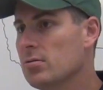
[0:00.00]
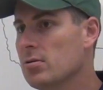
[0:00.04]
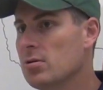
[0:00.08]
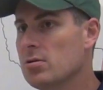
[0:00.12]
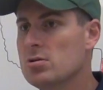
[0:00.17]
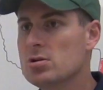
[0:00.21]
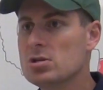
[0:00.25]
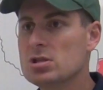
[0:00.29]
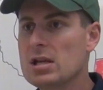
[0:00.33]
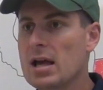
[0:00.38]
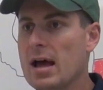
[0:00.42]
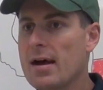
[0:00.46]
you
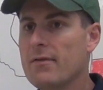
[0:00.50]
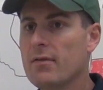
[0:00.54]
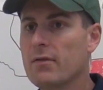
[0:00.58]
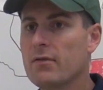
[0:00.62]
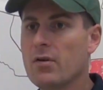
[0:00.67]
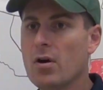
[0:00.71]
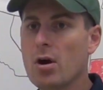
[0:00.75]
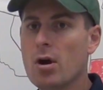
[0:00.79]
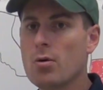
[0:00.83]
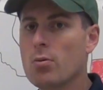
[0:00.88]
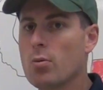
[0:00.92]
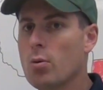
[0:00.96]
just have a
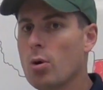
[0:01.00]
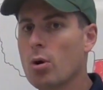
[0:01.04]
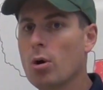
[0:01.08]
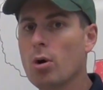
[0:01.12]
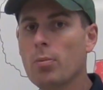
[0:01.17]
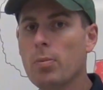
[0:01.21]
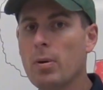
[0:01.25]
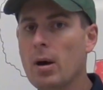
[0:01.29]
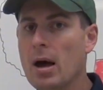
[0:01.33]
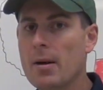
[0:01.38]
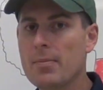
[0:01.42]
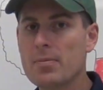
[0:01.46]
very
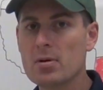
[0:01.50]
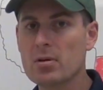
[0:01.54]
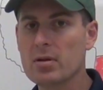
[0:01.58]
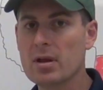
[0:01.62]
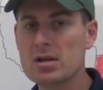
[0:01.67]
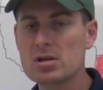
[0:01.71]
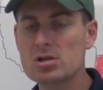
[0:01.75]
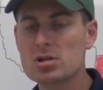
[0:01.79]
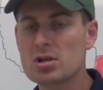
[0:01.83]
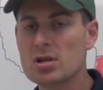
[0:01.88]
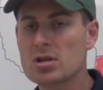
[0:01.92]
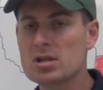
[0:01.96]
rural
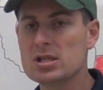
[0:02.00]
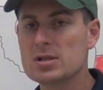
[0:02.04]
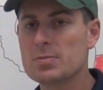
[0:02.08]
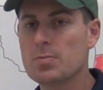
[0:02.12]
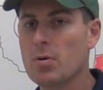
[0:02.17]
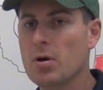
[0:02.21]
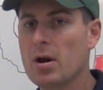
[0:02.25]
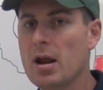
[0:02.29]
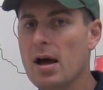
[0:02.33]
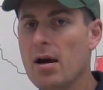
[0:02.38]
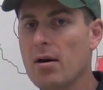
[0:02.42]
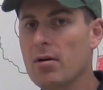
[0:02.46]
population that's
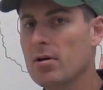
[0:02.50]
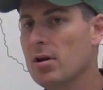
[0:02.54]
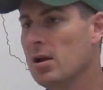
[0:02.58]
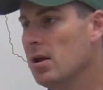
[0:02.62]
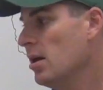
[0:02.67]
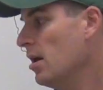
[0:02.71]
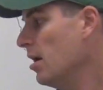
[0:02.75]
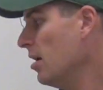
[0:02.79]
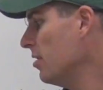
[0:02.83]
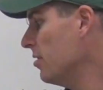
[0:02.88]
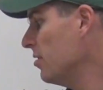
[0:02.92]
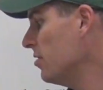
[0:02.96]
spread out.
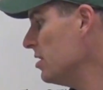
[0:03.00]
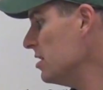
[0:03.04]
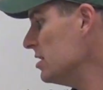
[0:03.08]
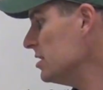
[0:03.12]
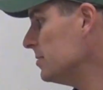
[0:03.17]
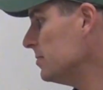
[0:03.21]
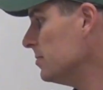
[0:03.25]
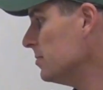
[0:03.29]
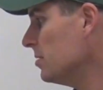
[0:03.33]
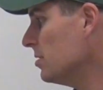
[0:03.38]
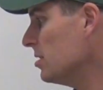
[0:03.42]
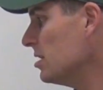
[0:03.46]

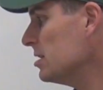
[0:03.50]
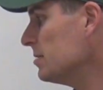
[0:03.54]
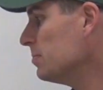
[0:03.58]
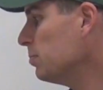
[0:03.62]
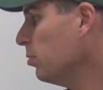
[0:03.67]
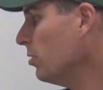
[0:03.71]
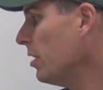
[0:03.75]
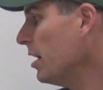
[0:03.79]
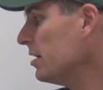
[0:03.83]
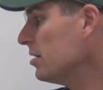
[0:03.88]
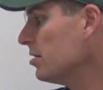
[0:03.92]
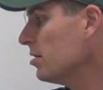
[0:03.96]
These
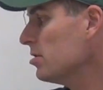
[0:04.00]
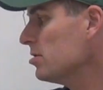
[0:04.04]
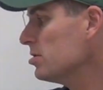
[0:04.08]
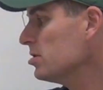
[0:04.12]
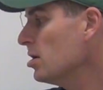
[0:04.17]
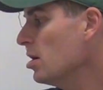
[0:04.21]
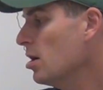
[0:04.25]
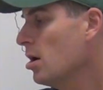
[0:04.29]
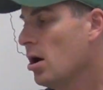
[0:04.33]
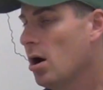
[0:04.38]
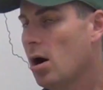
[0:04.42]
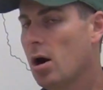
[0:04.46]

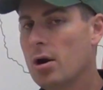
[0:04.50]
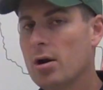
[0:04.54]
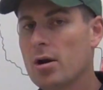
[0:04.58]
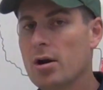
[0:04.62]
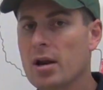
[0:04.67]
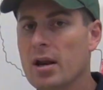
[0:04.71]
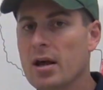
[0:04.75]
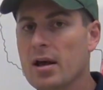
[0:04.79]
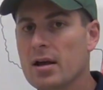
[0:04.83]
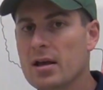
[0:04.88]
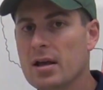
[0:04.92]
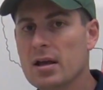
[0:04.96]
planters are
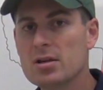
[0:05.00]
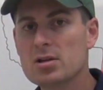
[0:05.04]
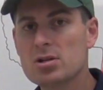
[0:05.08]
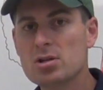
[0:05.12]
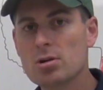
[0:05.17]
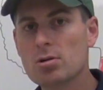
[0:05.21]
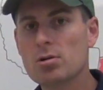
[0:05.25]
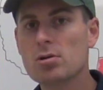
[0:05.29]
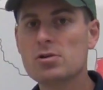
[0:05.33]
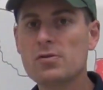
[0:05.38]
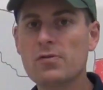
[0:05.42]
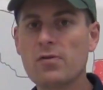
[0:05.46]
going to get
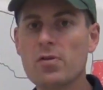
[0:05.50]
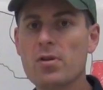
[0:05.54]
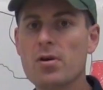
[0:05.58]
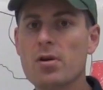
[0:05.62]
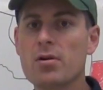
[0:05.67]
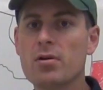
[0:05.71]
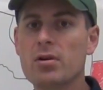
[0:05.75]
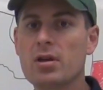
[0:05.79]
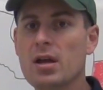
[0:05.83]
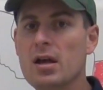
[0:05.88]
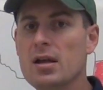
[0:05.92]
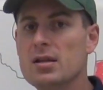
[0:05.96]
tutors for their
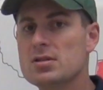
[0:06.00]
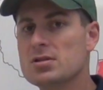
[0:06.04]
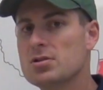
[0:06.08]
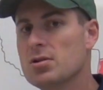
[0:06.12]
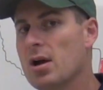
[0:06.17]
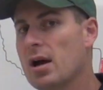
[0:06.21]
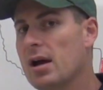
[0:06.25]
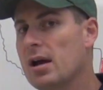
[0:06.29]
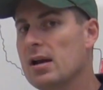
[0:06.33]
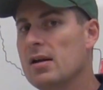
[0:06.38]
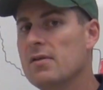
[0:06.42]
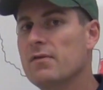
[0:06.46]
own kids. They're
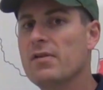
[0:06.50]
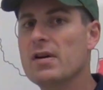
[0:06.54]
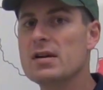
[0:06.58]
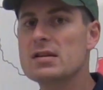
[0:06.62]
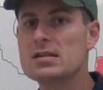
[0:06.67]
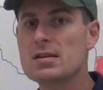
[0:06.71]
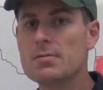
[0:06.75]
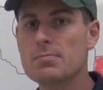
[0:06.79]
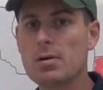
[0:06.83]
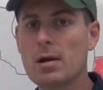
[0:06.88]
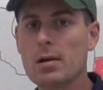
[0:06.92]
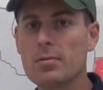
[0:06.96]
not going to
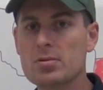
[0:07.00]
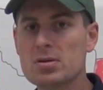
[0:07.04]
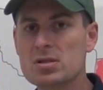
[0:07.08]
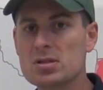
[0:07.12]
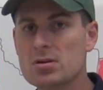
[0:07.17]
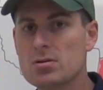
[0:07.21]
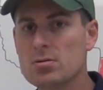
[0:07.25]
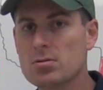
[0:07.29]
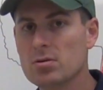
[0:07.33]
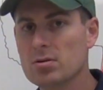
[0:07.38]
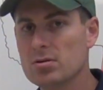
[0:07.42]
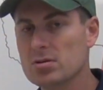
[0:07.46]
invest in public
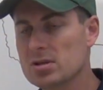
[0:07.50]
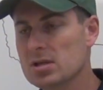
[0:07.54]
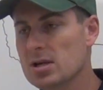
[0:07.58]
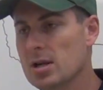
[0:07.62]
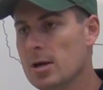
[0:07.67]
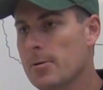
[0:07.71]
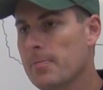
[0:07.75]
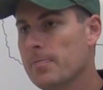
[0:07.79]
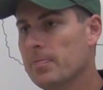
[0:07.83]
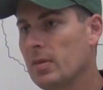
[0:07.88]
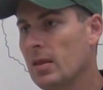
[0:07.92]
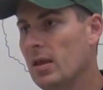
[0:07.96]
schools.
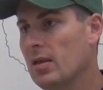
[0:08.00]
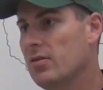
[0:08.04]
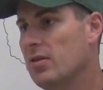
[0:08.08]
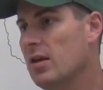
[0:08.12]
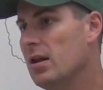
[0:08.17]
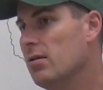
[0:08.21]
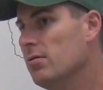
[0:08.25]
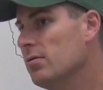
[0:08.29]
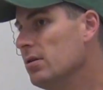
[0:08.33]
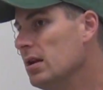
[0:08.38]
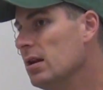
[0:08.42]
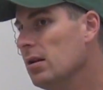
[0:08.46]
They
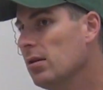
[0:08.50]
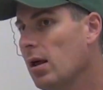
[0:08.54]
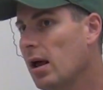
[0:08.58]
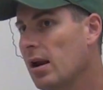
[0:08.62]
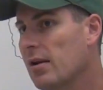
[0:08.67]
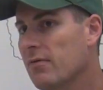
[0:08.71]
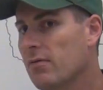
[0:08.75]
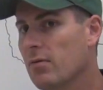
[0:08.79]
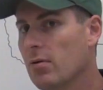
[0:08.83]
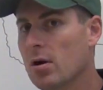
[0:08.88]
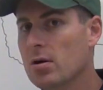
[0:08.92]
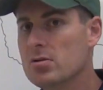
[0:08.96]
don't need a lot
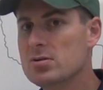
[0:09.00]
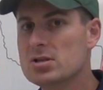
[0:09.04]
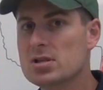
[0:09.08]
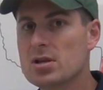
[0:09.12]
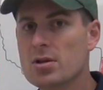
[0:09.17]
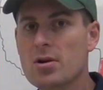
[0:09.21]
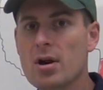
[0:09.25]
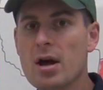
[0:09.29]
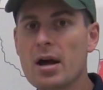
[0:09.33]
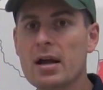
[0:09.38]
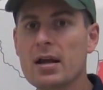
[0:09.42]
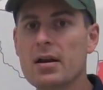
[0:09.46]
of roads, so
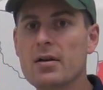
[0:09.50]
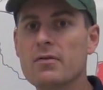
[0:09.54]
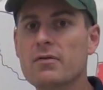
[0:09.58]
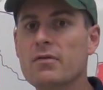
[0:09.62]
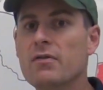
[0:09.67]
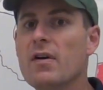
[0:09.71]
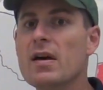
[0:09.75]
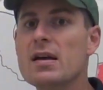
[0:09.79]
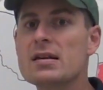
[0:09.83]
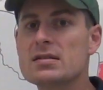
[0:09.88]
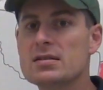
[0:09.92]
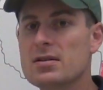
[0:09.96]
they're not going to
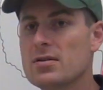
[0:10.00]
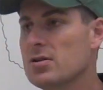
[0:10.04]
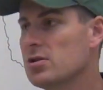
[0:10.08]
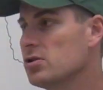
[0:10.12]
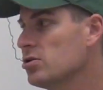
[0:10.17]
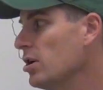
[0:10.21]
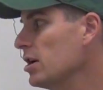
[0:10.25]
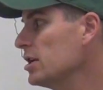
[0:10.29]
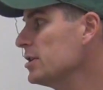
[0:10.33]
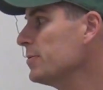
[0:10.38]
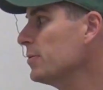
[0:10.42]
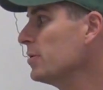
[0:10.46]
invest in the
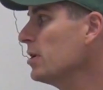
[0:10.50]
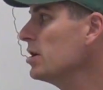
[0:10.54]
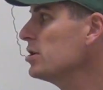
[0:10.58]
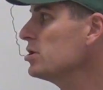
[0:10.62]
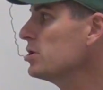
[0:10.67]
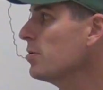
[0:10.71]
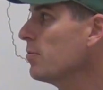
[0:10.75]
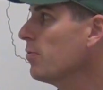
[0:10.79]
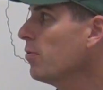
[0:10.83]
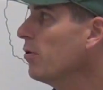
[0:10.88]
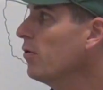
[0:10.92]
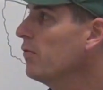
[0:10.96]

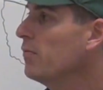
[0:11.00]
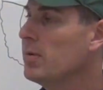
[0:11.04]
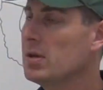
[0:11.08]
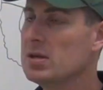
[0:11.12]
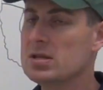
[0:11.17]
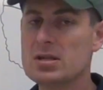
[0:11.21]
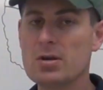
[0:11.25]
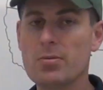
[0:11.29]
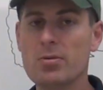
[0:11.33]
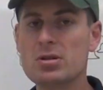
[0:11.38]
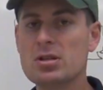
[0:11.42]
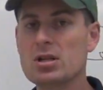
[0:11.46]
transportation
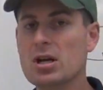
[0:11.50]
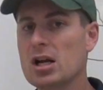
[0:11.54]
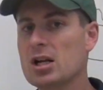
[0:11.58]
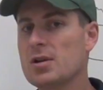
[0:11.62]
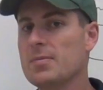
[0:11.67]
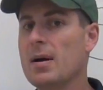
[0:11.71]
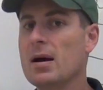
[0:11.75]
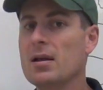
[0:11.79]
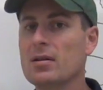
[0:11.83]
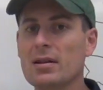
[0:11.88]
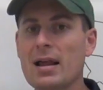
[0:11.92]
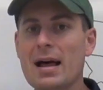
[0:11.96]
improvements that we talked
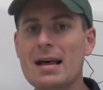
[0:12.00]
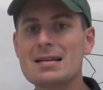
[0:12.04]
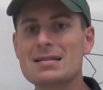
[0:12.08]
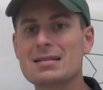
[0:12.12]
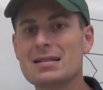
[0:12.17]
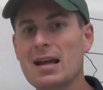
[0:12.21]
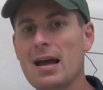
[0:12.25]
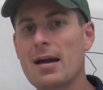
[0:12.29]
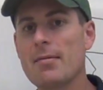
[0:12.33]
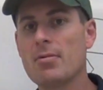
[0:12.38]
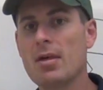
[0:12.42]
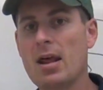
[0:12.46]
about last
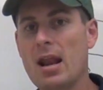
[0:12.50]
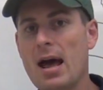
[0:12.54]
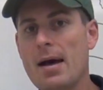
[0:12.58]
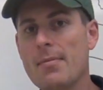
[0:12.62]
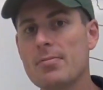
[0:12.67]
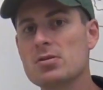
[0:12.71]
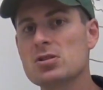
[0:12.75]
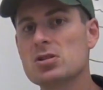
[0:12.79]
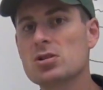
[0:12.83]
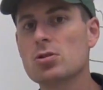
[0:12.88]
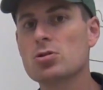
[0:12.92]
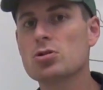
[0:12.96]
time that
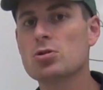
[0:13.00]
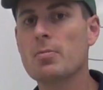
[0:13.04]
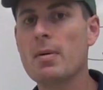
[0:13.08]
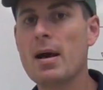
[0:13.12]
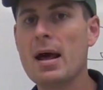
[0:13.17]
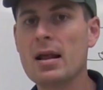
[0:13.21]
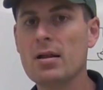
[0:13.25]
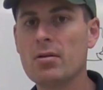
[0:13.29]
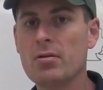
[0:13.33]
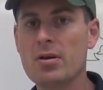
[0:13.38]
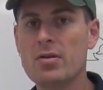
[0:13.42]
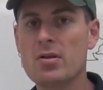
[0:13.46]
happened so
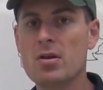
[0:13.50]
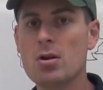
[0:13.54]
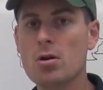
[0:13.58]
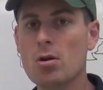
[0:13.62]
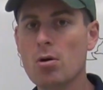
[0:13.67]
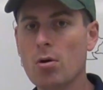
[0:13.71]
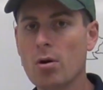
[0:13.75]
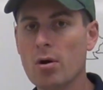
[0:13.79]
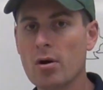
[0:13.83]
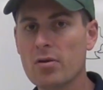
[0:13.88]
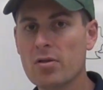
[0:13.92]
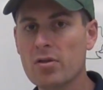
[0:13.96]
dramatically in the
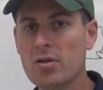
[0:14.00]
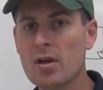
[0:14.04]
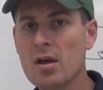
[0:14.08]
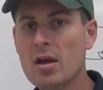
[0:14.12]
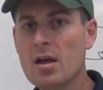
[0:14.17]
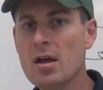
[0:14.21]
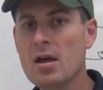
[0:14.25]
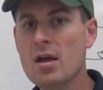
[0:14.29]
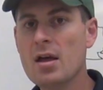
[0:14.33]
North